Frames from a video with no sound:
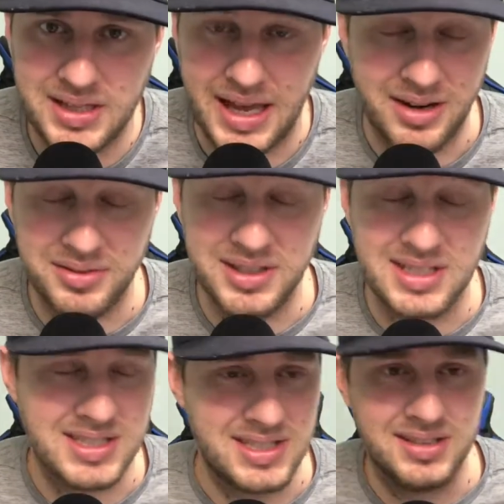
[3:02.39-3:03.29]
I don't think it
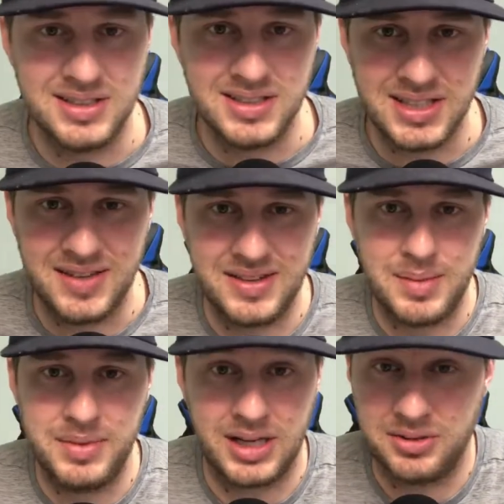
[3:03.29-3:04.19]
still is even
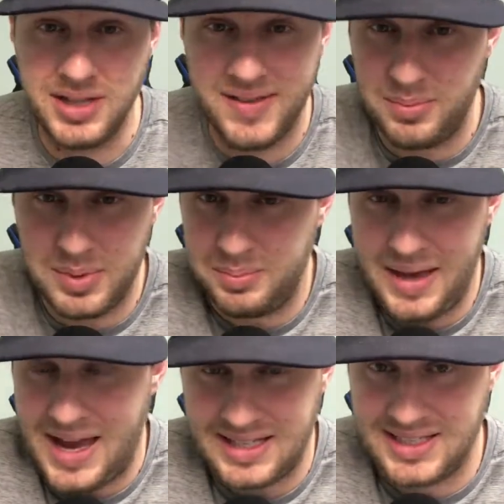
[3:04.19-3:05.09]
that big. I really haven't been
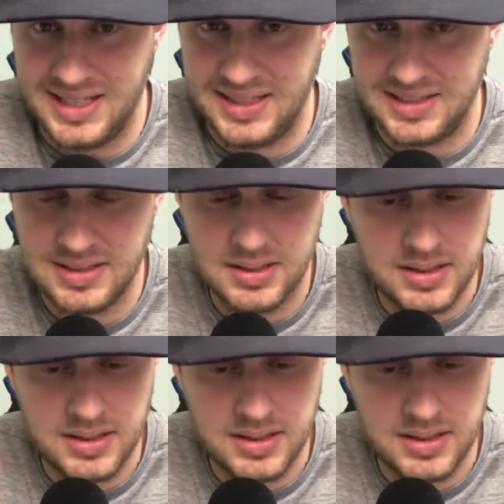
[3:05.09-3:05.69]
back since.